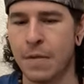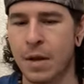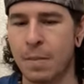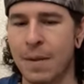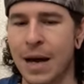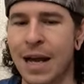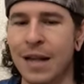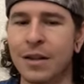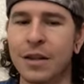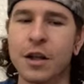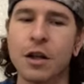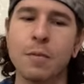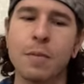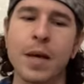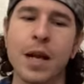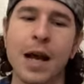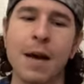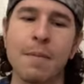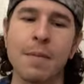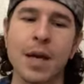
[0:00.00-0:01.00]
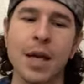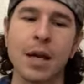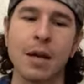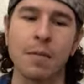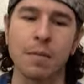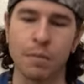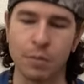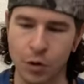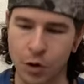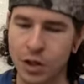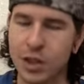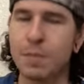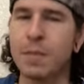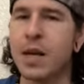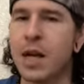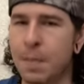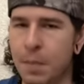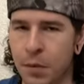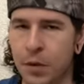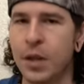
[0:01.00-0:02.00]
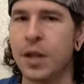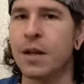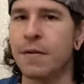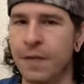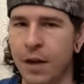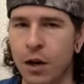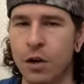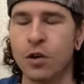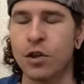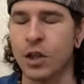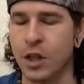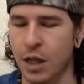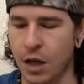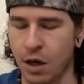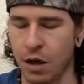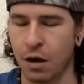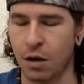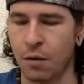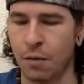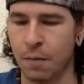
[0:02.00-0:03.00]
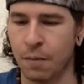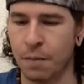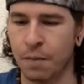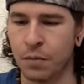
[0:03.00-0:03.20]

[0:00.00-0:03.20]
By a little bit, I mean there's manipulative energy here.